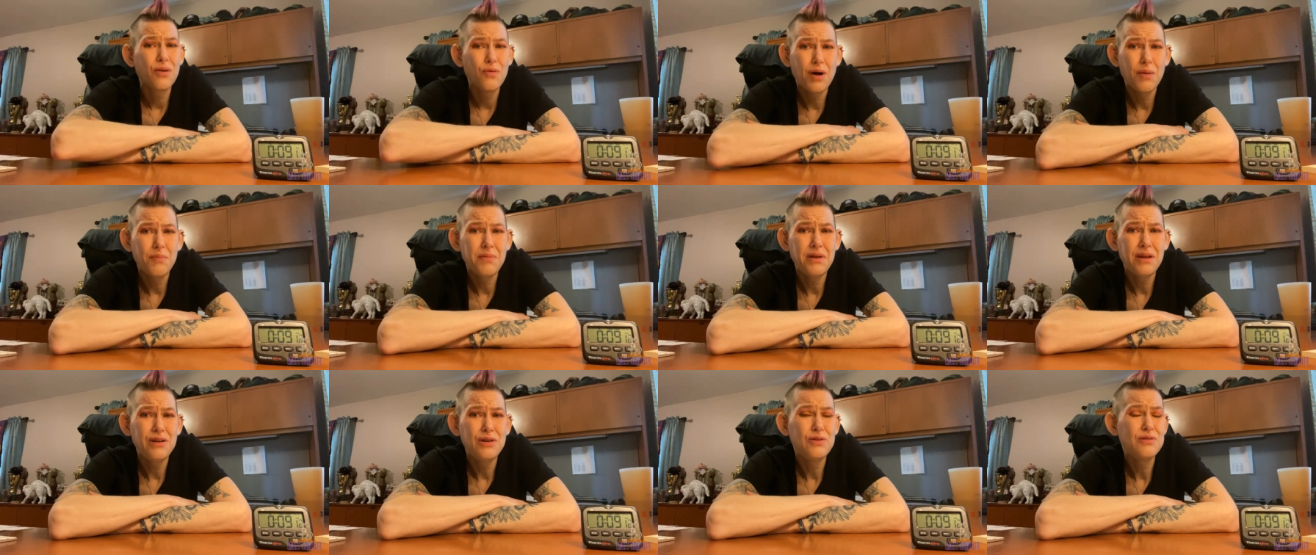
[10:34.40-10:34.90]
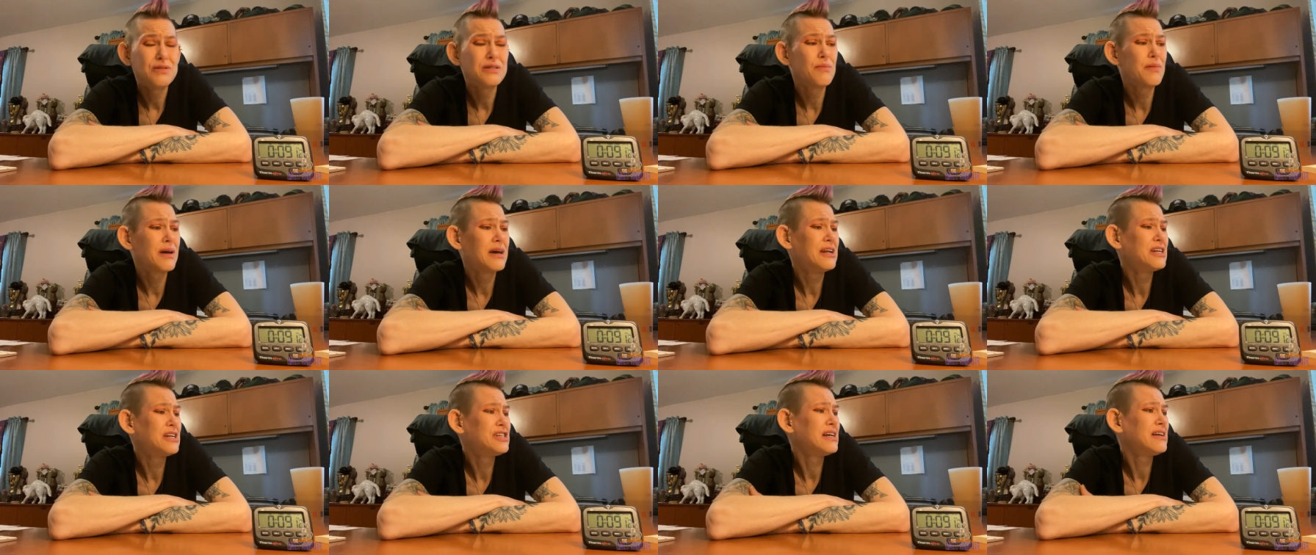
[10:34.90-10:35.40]
want me to do some
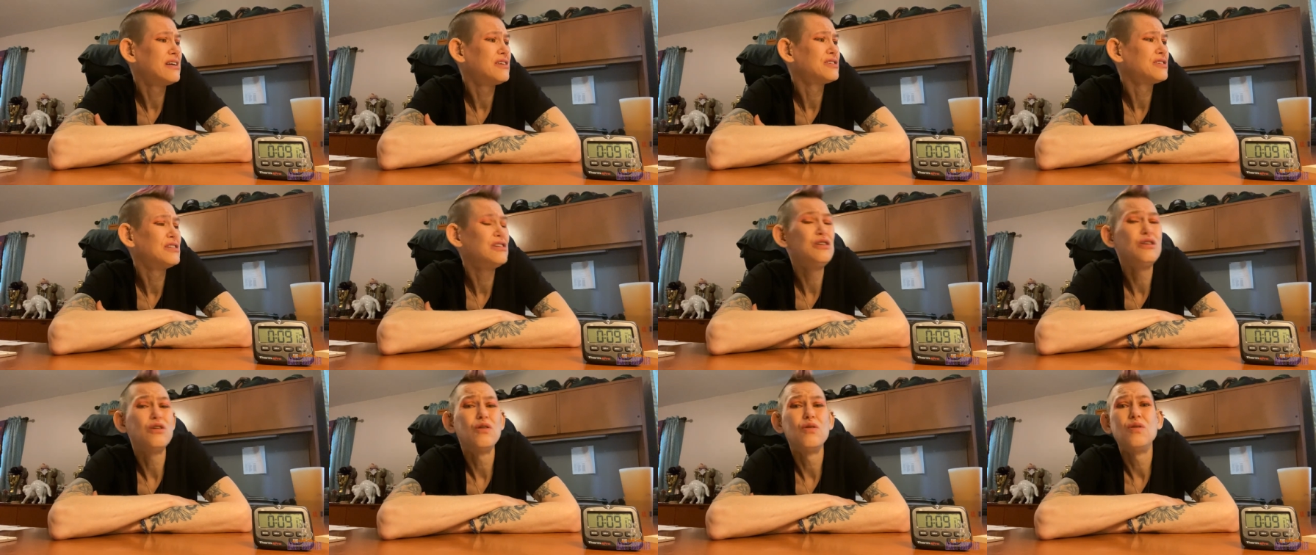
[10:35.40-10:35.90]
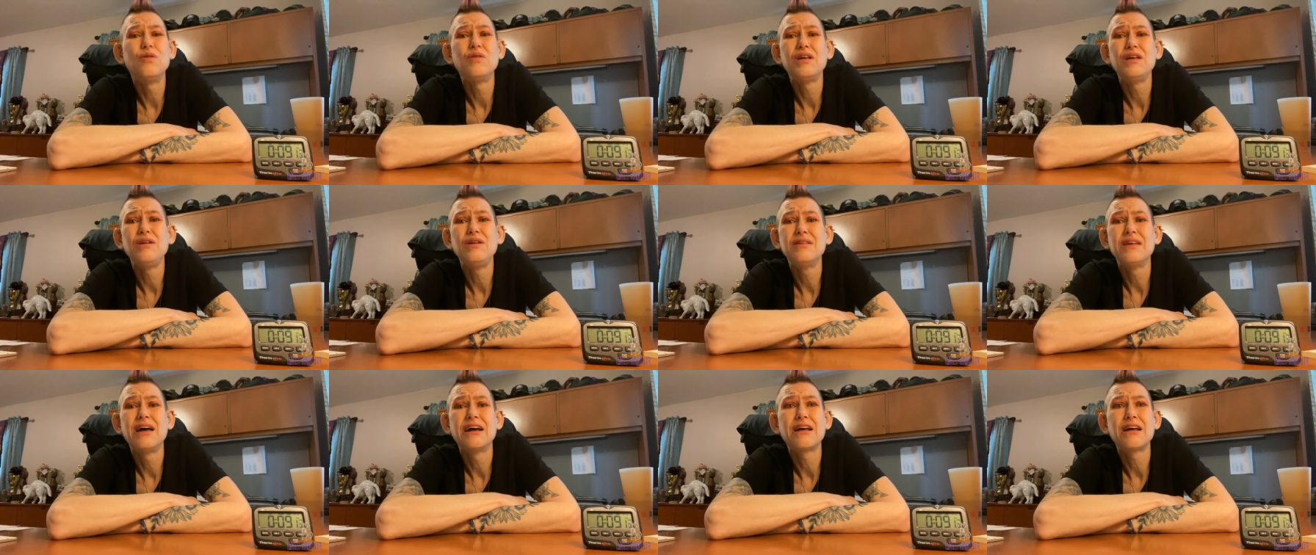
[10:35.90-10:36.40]
kind of challenge and you know that
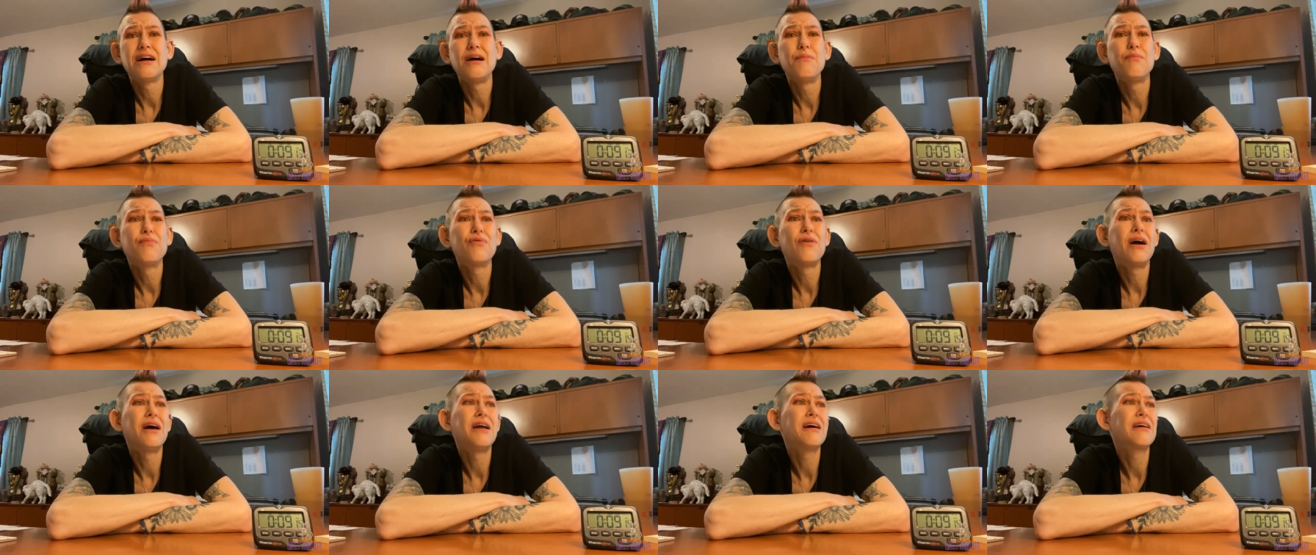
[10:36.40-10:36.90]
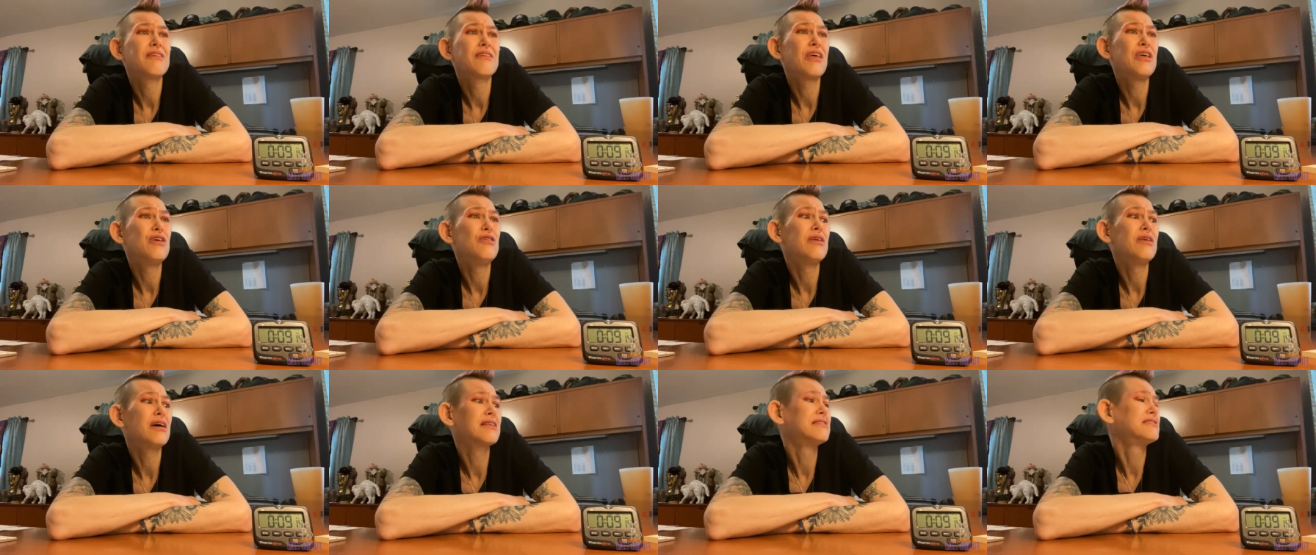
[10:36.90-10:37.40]
you like a product that
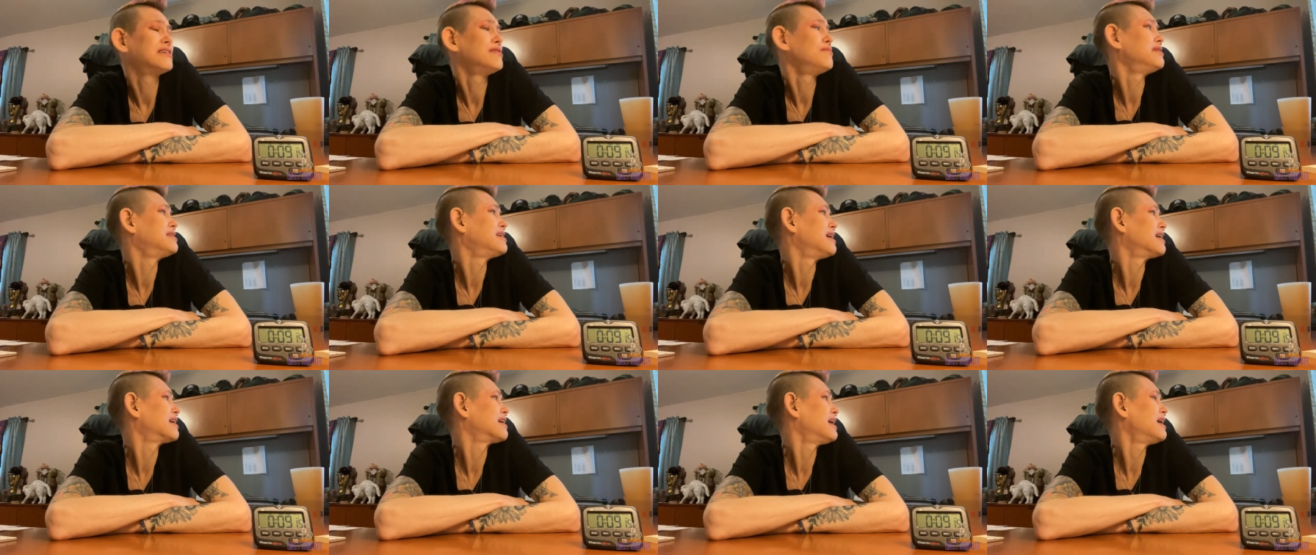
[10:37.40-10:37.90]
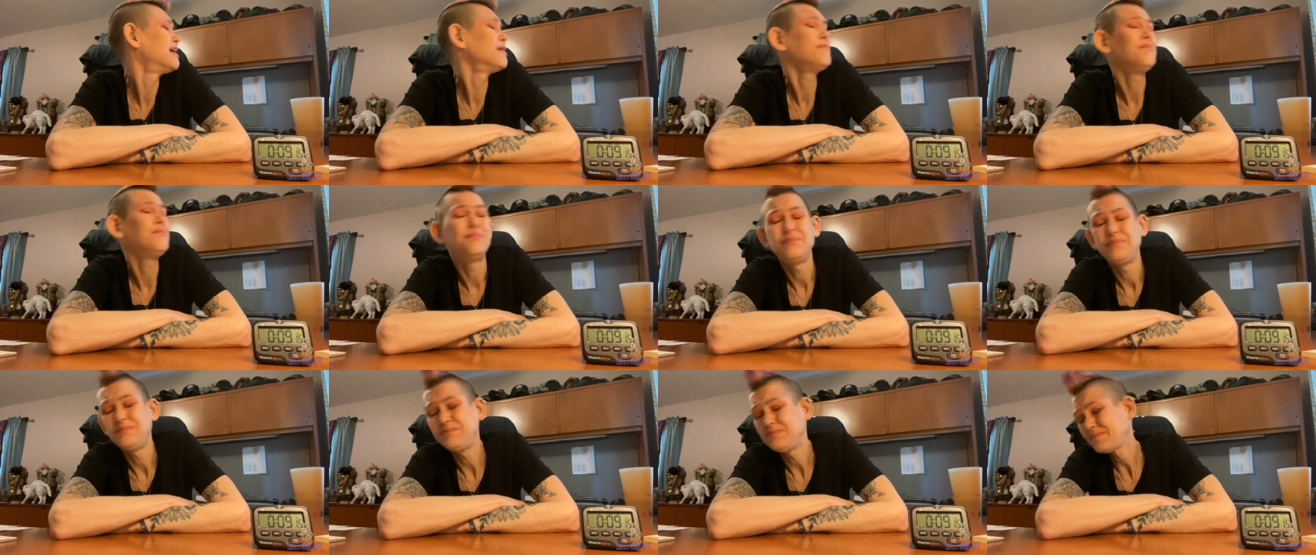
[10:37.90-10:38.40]
you'd like to see me take
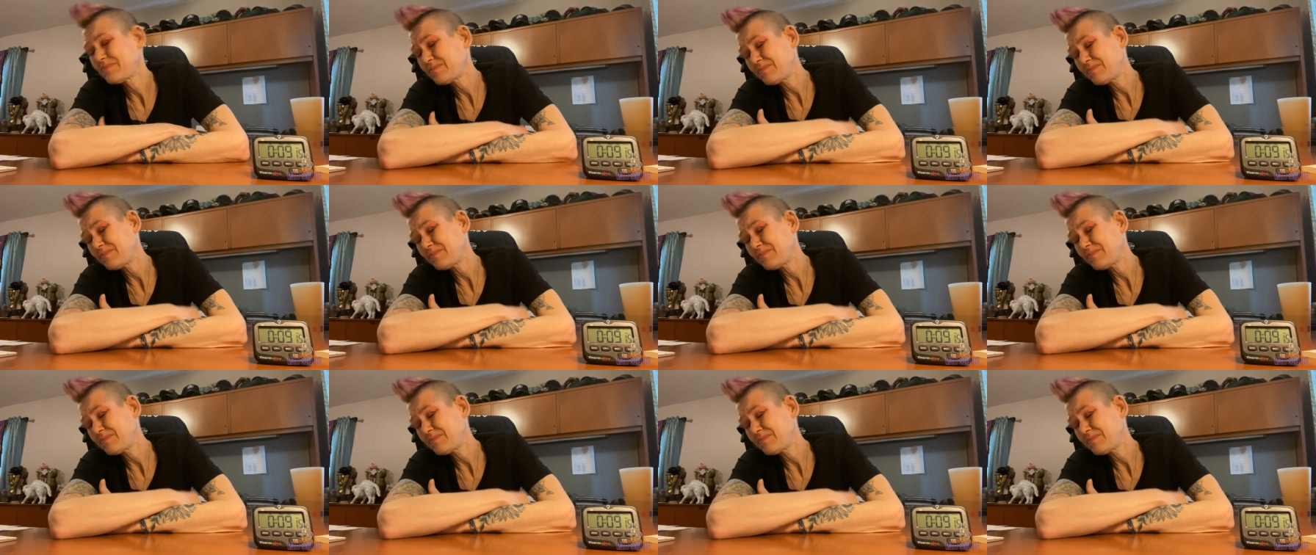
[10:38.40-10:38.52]
on,